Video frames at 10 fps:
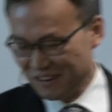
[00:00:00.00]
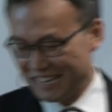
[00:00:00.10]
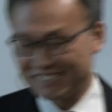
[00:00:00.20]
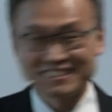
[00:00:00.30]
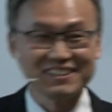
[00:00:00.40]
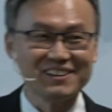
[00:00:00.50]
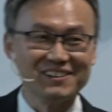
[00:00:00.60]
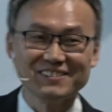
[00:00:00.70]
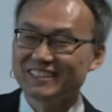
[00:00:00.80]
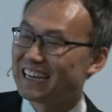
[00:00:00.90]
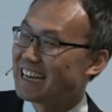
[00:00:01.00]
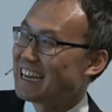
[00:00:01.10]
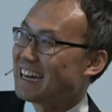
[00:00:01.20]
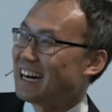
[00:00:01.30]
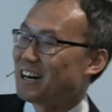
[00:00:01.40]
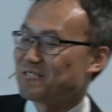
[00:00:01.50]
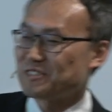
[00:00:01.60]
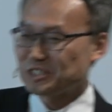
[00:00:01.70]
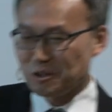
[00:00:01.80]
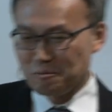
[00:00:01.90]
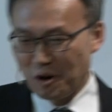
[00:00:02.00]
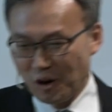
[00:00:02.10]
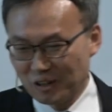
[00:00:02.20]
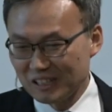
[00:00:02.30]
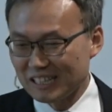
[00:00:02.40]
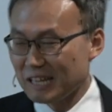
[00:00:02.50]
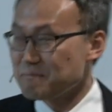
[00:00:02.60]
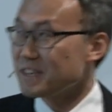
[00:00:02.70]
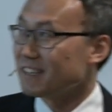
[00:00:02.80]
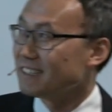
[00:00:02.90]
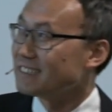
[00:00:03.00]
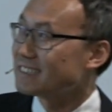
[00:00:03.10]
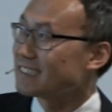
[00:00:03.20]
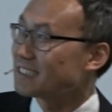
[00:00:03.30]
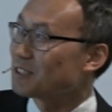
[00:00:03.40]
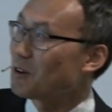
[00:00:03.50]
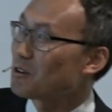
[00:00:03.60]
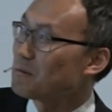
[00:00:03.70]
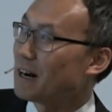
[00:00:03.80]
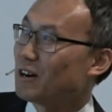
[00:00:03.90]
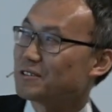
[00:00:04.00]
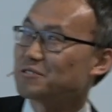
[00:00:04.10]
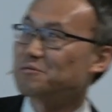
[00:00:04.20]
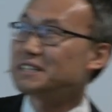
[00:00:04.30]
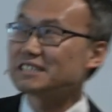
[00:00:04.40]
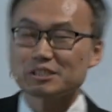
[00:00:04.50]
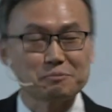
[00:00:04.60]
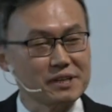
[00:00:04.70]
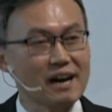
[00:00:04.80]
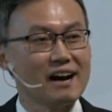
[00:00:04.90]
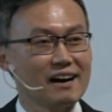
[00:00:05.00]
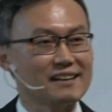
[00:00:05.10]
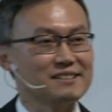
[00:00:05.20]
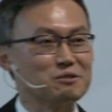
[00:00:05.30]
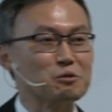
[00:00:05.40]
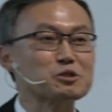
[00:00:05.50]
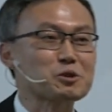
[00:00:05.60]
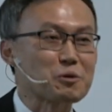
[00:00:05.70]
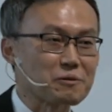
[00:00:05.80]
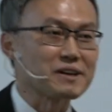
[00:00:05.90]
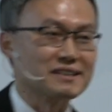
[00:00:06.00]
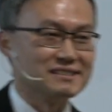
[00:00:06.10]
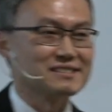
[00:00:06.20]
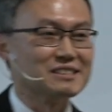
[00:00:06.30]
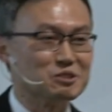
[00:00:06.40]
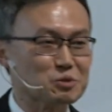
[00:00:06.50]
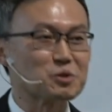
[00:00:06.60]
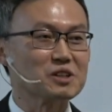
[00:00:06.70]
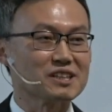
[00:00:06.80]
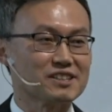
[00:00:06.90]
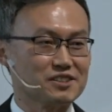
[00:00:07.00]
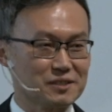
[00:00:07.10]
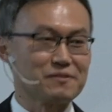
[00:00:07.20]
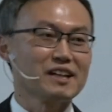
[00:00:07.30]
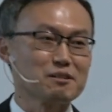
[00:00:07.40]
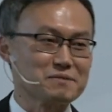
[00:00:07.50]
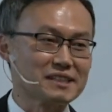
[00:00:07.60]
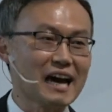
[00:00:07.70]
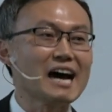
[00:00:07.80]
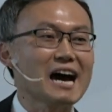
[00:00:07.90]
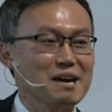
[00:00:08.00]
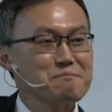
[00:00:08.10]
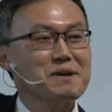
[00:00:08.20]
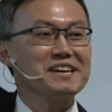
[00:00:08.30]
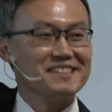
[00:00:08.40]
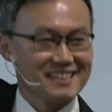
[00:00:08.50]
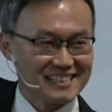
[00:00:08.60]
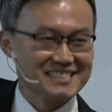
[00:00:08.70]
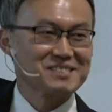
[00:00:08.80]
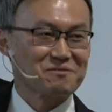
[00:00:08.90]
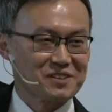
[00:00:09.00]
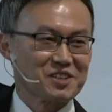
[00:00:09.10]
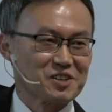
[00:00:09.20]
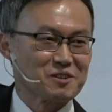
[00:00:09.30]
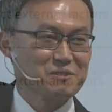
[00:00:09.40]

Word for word: okay, so uh, first of all, let me just talk about the reasons behind the North Korea's nuclear development. I, I made this figure,